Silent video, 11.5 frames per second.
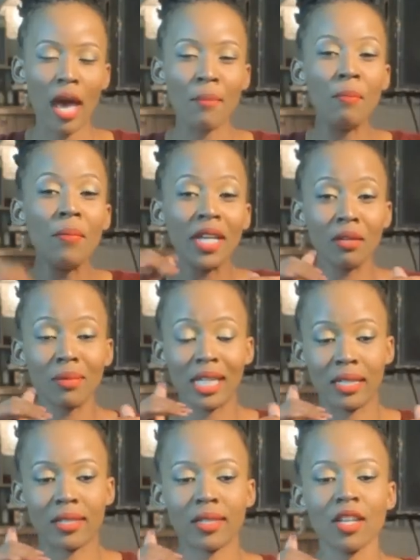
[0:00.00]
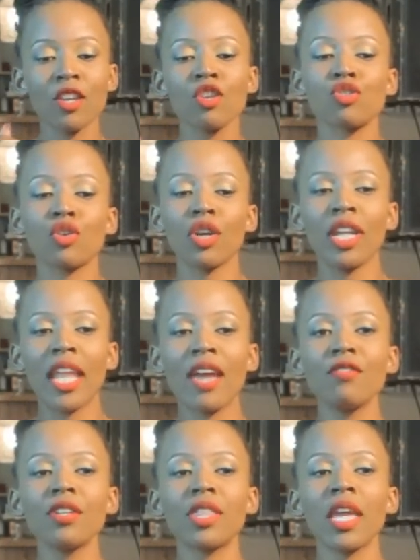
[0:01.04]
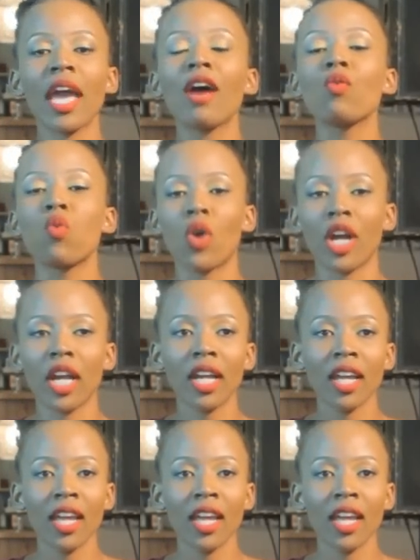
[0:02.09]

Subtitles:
I'm a minimalist. So in everything I wear,